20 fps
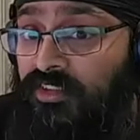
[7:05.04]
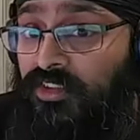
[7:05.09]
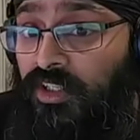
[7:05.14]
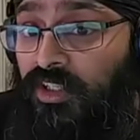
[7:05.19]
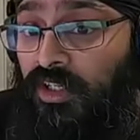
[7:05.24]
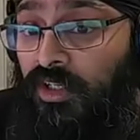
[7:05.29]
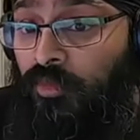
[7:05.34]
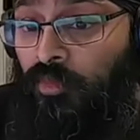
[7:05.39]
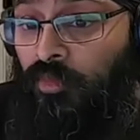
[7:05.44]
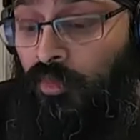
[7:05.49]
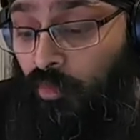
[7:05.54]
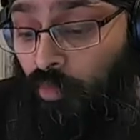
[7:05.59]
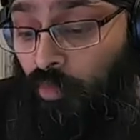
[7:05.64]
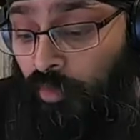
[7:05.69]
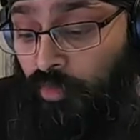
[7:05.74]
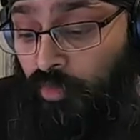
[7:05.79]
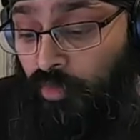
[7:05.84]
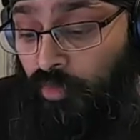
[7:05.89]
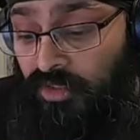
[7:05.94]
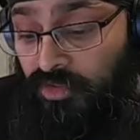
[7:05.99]
year. And when
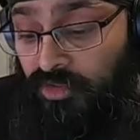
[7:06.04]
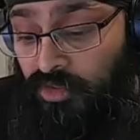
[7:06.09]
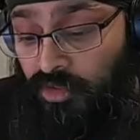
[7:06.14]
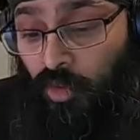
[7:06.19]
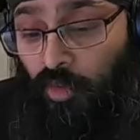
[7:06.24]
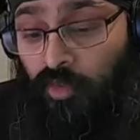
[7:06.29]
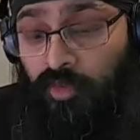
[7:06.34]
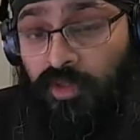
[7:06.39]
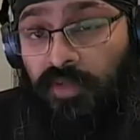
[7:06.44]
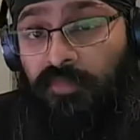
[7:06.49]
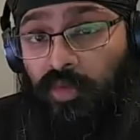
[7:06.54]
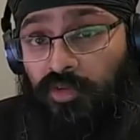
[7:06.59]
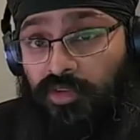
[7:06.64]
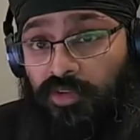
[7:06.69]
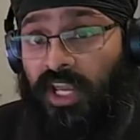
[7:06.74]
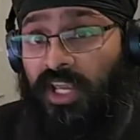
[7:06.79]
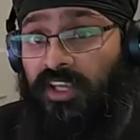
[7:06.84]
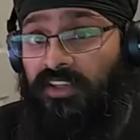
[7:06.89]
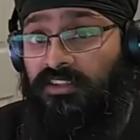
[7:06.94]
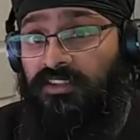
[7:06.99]
we can show them those
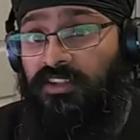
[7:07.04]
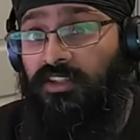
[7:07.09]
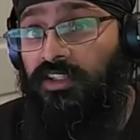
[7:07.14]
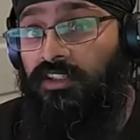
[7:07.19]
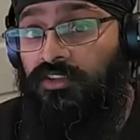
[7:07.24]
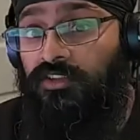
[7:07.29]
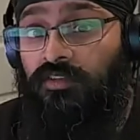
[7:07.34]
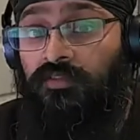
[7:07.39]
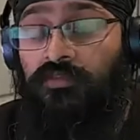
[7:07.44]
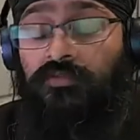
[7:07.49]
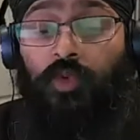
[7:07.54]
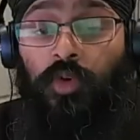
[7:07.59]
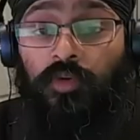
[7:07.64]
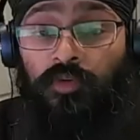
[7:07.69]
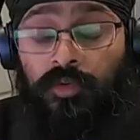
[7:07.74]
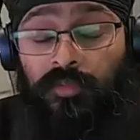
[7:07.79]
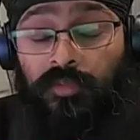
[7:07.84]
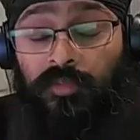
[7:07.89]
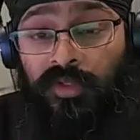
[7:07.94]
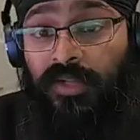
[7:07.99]
case studies of what
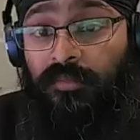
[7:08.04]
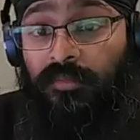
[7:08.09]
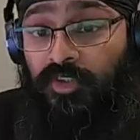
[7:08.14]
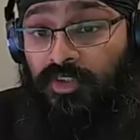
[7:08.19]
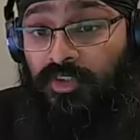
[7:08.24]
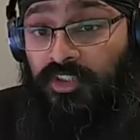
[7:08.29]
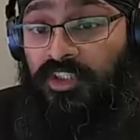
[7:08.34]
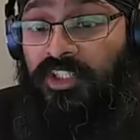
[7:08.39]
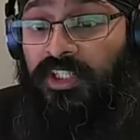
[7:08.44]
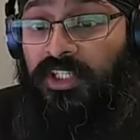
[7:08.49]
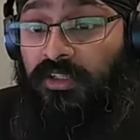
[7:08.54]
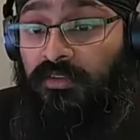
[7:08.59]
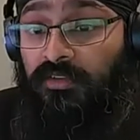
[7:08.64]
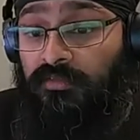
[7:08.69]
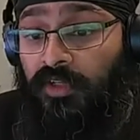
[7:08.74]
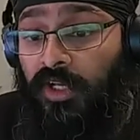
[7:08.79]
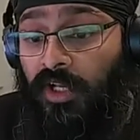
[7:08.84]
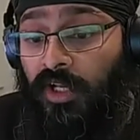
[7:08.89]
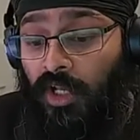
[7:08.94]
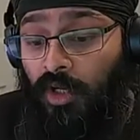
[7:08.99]
we've been able to achieve
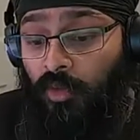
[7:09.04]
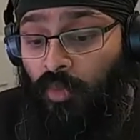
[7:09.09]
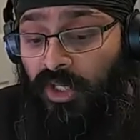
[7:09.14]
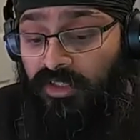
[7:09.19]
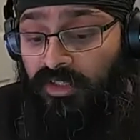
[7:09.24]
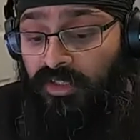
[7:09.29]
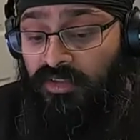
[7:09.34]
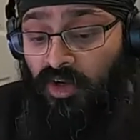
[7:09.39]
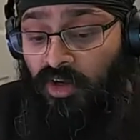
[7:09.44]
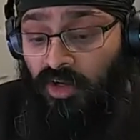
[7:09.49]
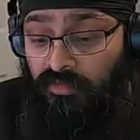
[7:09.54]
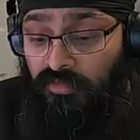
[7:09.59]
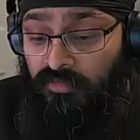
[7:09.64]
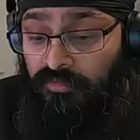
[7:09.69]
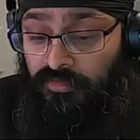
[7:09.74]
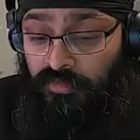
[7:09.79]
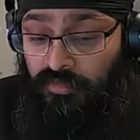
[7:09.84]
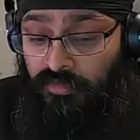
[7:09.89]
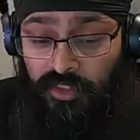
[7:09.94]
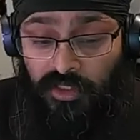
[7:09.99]
with kind of,
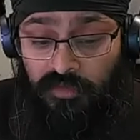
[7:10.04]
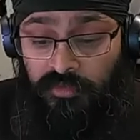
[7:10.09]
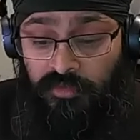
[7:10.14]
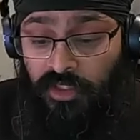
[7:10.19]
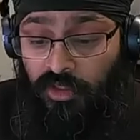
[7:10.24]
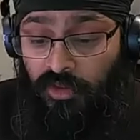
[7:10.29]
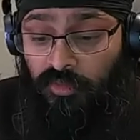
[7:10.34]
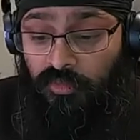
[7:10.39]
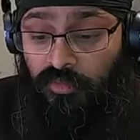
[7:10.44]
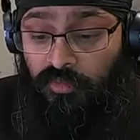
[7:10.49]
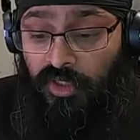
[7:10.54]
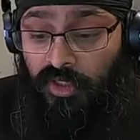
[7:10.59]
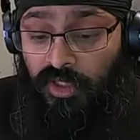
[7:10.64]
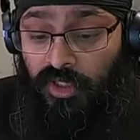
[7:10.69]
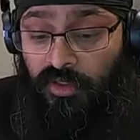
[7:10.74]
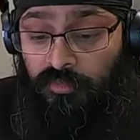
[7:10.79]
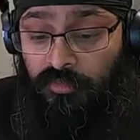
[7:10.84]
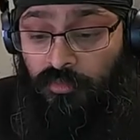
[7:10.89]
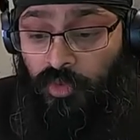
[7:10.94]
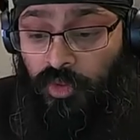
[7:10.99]

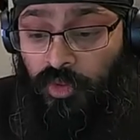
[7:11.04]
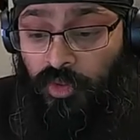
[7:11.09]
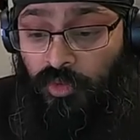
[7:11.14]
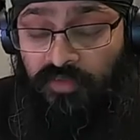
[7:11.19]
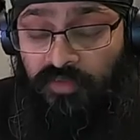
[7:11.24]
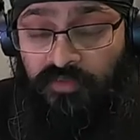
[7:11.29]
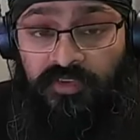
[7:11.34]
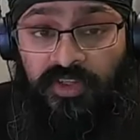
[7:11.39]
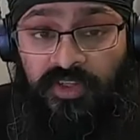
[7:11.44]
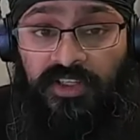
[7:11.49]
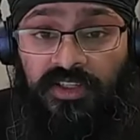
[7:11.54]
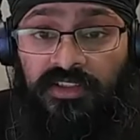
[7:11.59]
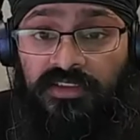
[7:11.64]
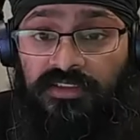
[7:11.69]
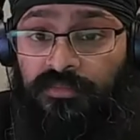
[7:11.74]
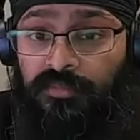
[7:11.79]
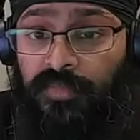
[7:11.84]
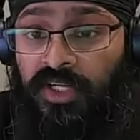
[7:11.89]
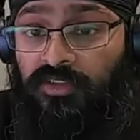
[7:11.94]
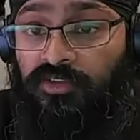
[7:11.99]
with figures and
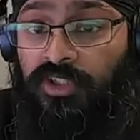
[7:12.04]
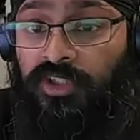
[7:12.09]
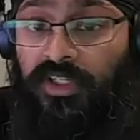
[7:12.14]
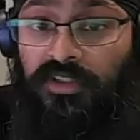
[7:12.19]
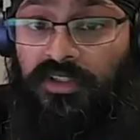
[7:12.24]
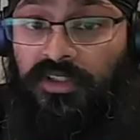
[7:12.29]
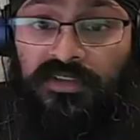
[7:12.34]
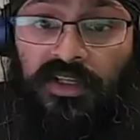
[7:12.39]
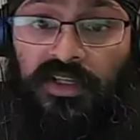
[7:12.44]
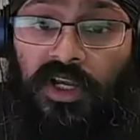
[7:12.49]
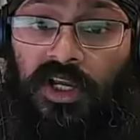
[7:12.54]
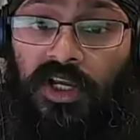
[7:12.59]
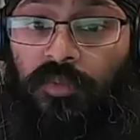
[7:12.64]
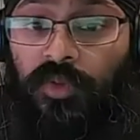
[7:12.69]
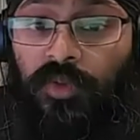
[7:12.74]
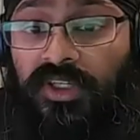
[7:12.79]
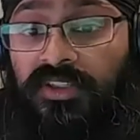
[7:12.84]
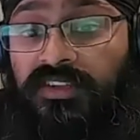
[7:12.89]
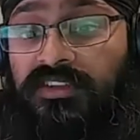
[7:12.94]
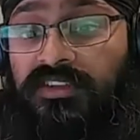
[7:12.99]
metrics, we
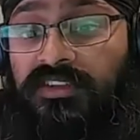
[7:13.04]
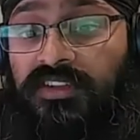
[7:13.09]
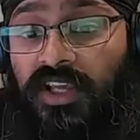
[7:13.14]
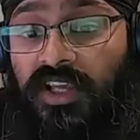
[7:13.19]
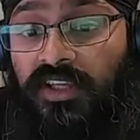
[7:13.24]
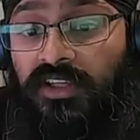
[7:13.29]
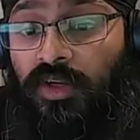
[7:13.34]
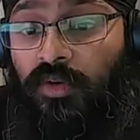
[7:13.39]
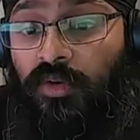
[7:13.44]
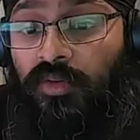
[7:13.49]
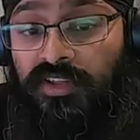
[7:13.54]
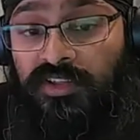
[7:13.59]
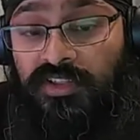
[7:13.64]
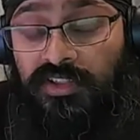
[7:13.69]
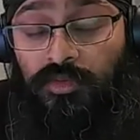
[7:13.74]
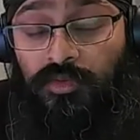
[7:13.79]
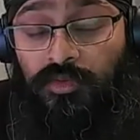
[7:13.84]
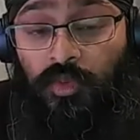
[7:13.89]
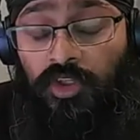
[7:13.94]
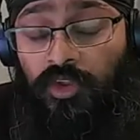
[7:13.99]
can say, this is
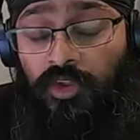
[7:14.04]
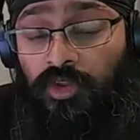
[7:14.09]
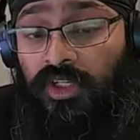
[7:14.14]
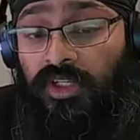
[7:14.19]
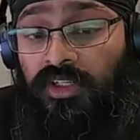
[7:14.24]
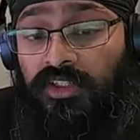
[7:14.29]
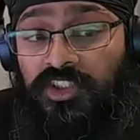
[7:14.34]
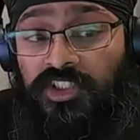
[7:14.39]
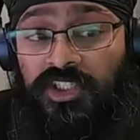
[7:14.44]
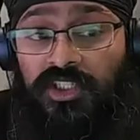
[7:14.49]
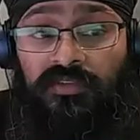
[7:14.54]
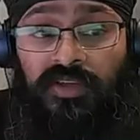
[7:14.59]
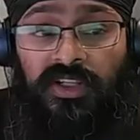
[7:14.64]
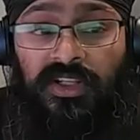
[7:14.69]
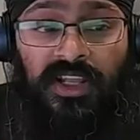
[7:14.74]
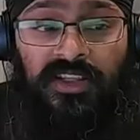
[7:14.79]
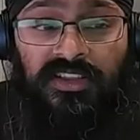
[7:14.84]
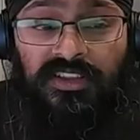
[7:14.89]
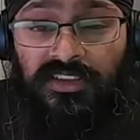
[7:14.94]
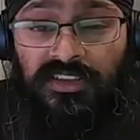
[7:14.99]
what you can achieve.
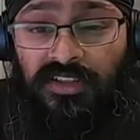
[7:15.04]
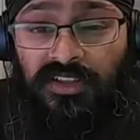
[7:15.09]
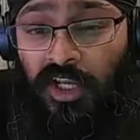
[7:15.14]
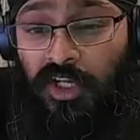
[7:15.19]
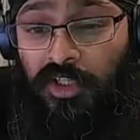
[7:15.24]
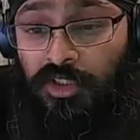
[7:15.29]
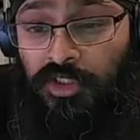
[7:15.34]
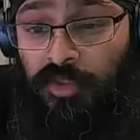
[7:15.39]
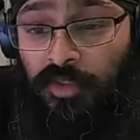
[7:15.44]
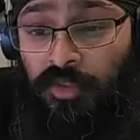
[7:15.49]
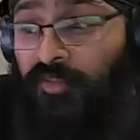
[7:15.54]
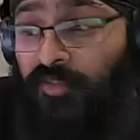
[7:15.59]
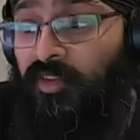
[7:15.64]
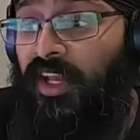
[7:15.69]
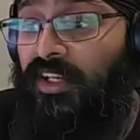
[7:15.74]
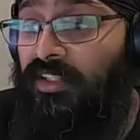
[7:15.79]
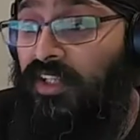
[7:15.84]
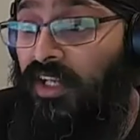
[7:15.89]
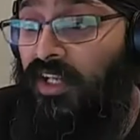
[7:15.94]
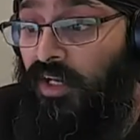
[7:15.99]
And to be fair,
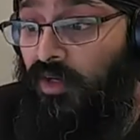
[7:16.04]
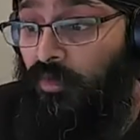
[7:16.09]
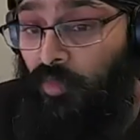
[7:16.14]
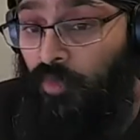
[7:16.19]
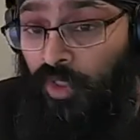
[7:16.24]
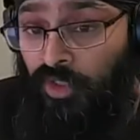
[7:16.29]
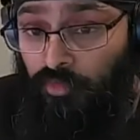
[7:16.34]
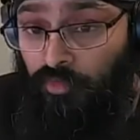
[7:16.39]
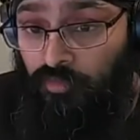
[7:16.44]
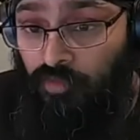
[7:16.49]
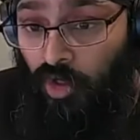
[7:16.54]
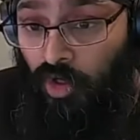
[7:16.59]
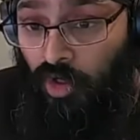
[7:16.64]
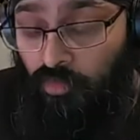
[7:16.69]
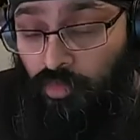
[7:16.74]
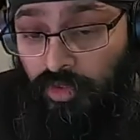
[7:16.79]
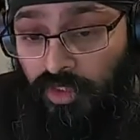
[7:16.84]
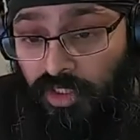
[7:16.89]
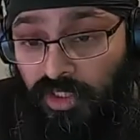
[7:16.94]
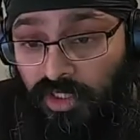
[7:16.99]
yeah, when you've got
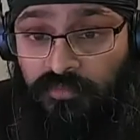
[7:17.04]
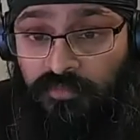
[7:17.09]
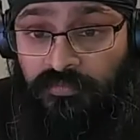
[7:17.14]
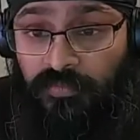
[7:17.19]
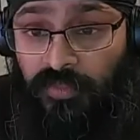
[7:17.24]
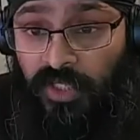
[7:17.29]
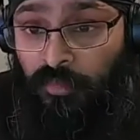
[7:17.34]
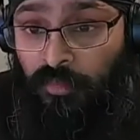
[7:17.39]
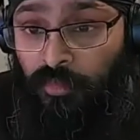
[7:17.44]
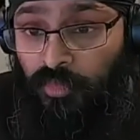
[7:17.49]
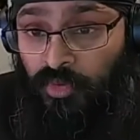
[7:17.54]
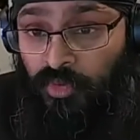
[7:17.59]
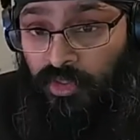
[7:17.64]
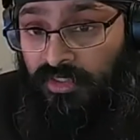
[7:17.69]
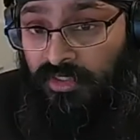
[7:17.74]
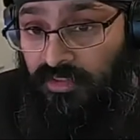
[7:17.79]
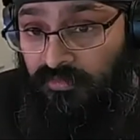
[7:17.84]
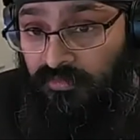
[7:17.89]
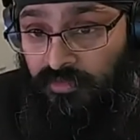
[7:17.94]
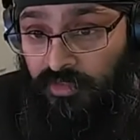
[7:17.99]
really
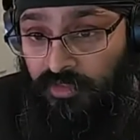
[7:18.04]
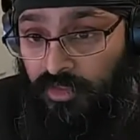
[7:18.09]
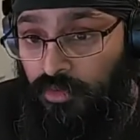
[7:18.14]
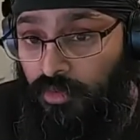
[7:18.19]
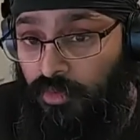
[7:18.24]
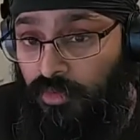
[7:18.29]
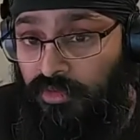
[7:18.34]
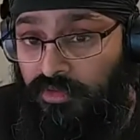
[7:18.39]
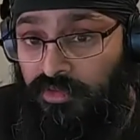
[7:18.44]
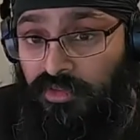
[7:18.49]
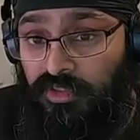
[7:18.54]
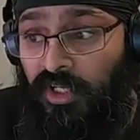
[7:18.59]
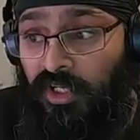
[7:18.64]
impressive visuals,